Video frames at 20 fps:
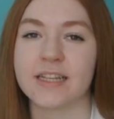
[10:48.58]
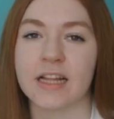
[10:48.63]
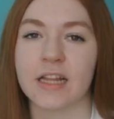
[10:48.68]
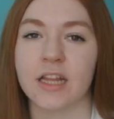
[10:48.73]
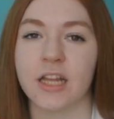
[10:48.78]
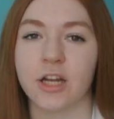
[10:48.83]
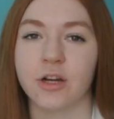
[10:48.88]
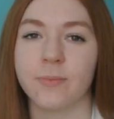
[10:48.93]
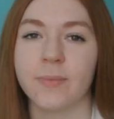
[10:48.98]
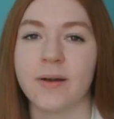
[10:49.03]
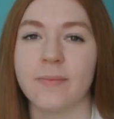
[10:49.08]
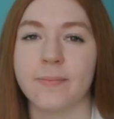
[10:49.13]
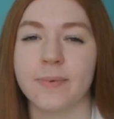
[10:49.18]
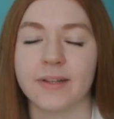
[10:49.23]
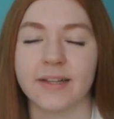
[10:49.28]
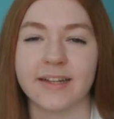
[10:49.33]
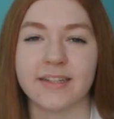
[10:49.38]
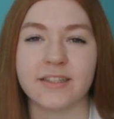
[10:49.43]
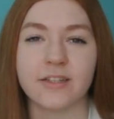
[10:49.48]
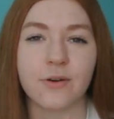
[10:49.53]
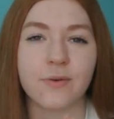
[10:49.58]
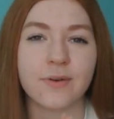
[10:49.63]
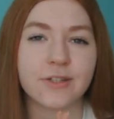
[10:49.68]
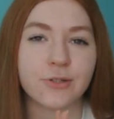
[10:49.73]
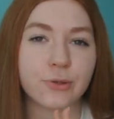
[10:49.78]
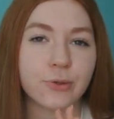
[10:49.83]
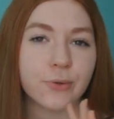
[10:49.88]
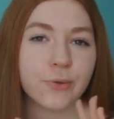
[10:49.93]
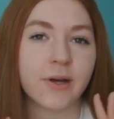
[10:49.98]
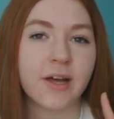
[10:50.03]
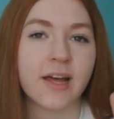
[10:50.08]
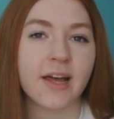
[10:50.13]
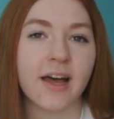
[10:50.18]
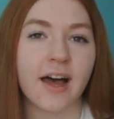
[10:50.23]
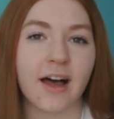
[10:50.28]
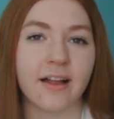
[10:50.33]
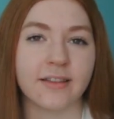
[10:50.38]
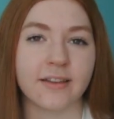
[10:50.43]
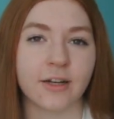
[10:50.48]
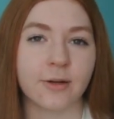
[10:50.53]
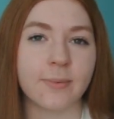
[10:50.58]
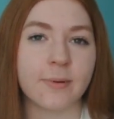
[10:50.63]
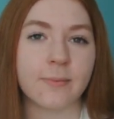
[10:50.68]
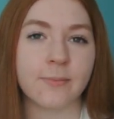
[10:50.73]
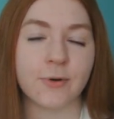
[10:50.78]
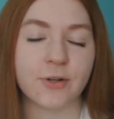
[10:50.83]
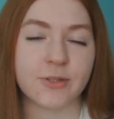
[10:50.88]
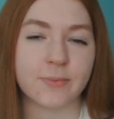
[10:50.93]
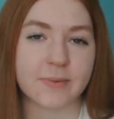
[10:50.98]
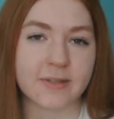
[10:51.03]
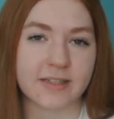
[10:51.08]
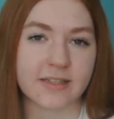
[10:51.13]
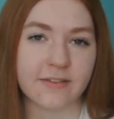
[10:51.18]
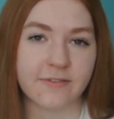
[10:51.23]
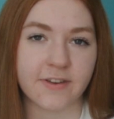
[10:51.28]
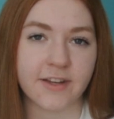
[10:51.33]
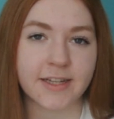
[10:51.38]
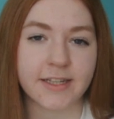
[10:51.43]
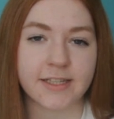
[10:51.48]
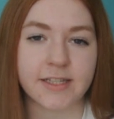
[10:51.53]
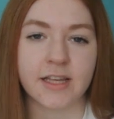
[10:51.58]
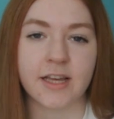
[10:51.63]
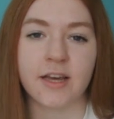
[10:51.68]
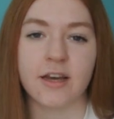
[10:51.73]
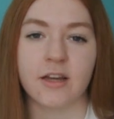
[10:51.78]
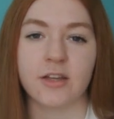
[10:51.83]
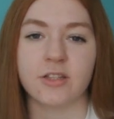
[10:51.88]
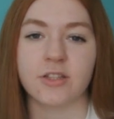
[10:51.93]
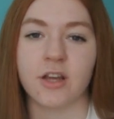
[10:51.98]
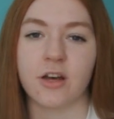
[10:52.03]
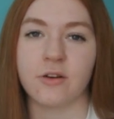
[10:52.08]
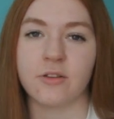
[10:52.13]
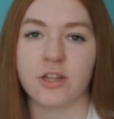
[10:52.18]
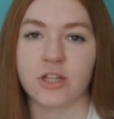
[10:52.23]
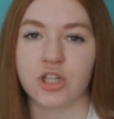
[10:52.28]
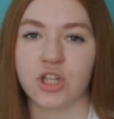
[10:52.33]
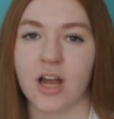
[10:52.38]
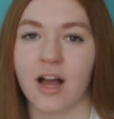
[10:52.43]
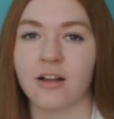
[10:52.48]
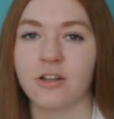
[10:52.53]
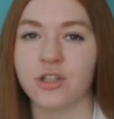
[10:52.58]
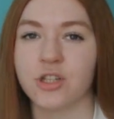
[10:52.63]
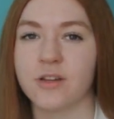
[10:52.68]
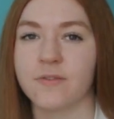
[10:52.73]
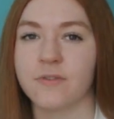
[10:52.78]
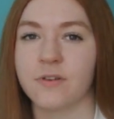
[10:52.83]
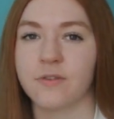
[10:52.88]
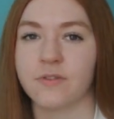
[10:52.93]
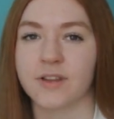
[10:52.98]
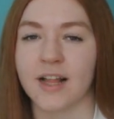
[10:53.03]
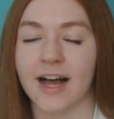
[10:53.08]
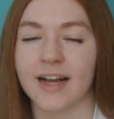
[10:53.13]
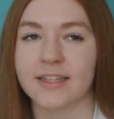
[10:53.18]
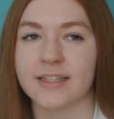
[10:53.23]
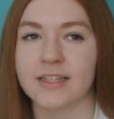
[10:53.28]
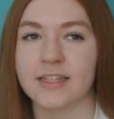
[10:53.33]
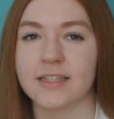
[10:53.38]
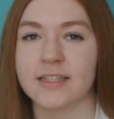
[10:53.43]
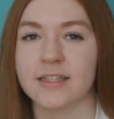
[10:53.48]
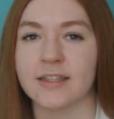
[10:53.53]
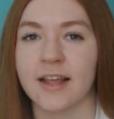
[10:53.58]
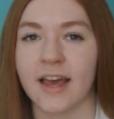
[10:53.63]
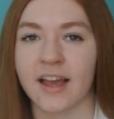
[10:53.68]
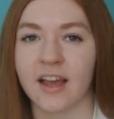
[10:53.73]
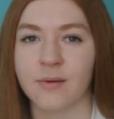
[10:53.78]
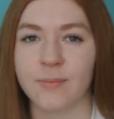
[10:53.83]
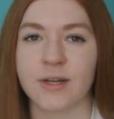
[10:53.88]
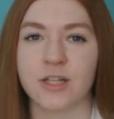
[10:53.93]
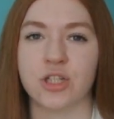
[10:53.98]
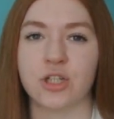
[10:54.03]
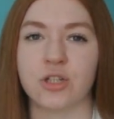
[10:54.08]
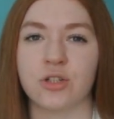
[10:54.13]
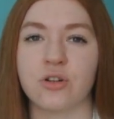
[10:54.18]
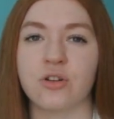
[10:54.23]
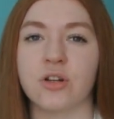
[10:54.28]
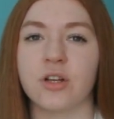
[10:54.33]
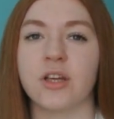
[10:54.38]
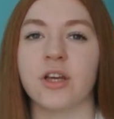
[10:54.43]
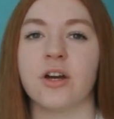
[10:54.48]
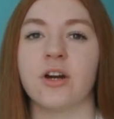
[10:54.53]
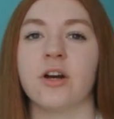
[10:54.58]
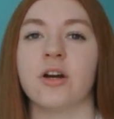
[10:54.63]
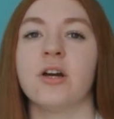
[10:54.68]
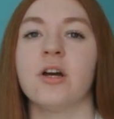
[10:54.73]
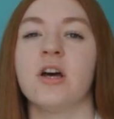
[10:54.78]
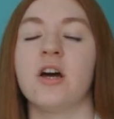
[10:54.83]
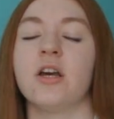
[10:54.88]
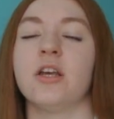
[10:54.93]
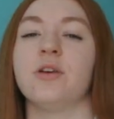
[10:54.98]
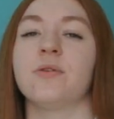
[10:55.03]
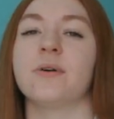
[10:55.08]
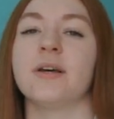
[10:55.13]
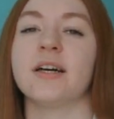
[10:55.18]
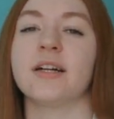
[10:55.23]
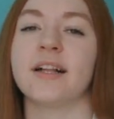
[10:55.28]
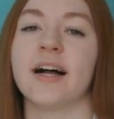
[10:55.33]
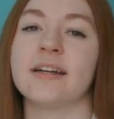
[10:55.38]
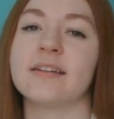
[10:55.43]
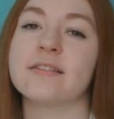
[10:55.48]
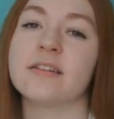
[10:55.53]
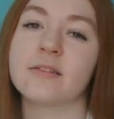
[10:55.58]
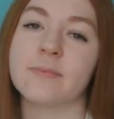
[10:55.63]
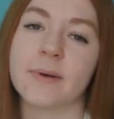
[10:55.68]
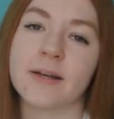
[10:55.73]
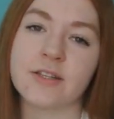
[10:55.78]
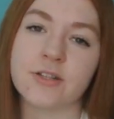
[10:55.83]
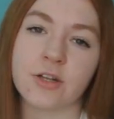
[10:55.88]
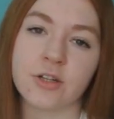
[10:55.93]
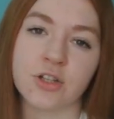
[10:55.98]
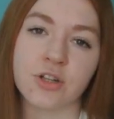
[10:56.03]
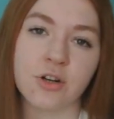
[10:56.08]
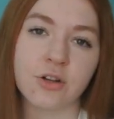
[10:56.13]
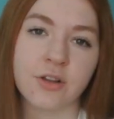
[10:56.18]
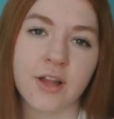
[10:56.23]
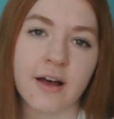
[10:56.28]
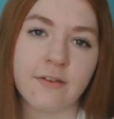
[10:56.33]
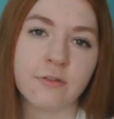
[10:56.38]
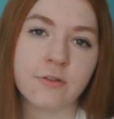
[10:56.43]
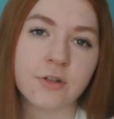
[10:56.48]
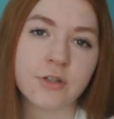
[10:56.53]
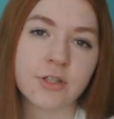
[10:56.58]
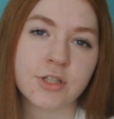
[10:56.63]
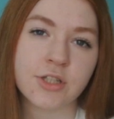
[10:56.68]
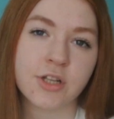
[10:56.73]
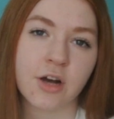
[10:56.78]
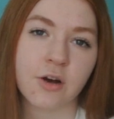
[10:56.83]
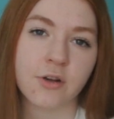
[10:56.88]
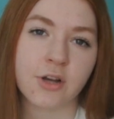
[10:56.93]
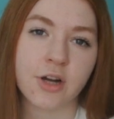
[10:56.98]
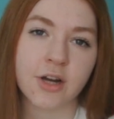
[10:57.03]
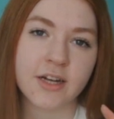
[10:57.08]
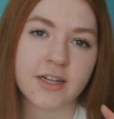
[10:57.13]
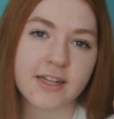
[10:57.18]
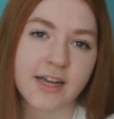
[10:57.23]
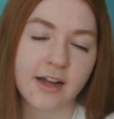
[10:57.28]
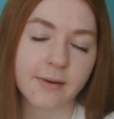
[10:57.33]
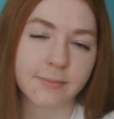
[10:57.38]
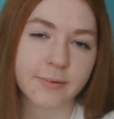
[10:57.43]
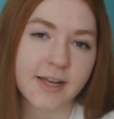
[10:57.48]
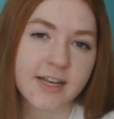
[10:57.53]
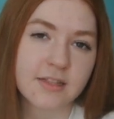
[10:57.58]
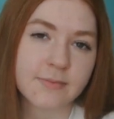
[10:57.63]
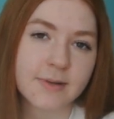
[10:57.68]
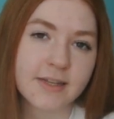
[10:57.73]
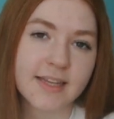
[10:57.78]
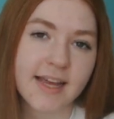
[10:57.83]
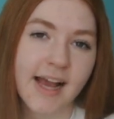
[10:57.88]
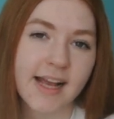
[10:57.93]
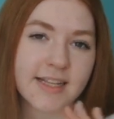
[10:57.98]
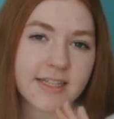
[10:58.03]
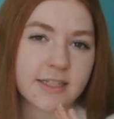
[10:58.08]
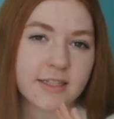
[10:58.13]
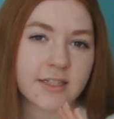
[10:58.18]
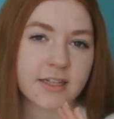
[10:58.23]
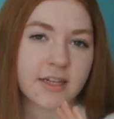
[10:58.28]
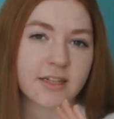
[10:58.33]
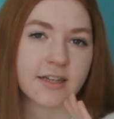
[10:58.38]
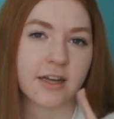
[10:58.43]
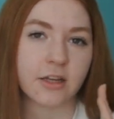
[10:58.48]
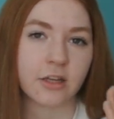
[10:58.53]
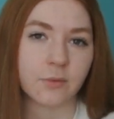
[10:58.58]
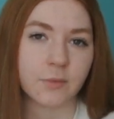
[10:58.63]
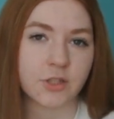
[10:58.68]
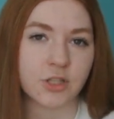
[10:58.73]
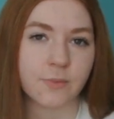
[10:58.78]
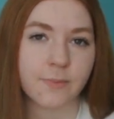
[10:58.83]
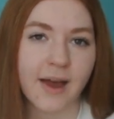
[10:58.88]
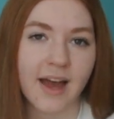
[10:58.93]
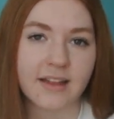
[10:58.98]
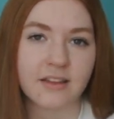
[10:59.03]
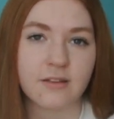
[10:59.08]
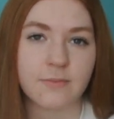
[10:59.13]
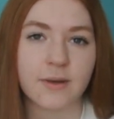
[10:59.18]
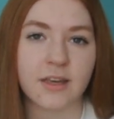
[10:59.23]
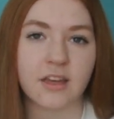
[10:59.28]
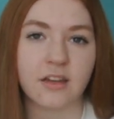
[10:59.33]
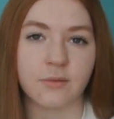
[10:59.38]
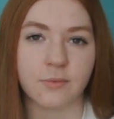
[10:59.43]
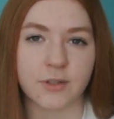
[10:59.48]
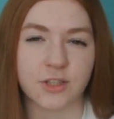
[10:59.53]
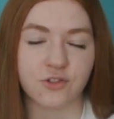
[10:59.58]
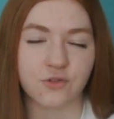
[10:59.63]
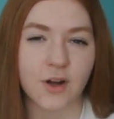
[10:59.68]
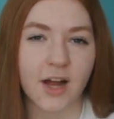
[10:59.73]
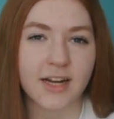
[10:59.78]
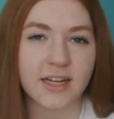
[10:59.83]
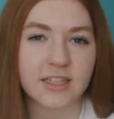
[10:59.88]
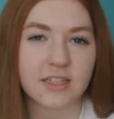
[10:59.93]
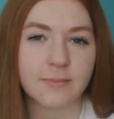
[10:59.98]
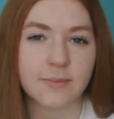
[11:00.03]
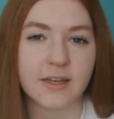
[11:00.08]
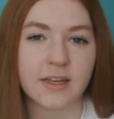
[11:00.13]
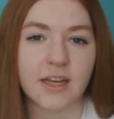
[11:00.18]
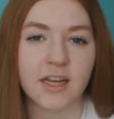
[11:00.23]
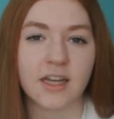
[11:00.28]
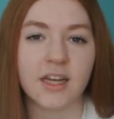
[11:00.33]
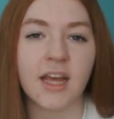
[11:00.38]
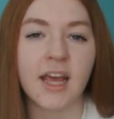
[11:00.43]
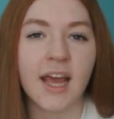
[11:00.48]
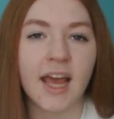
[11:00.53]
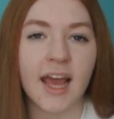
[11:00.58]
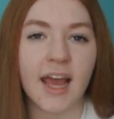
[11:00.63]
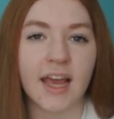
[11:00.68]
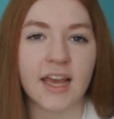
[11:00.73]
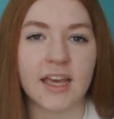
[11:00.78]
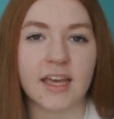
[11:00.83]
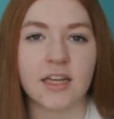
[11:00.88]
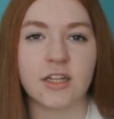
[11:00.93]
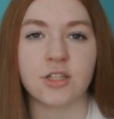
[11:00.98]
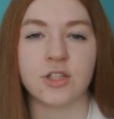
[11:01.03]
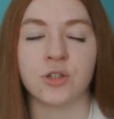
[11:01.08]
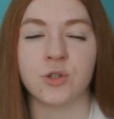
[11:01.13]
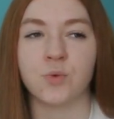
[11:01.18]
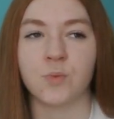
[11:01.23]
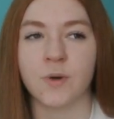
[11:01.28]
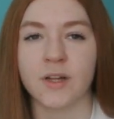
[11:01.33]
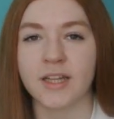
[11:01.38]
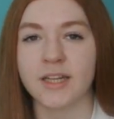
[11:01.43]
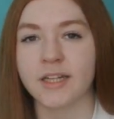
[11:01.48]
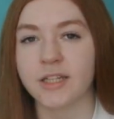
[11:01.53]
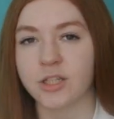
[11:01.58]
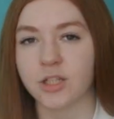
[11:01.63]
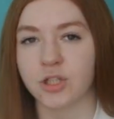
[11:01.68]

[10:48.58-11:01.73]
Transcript: a little bit, but let's go into a little bit more specifics. So the challenge level of classes, like I mentioned earlier, you get classes based on your level. So you're going to take a placement test. It's going to tell you which math to be in, which writing to be in, and you really get to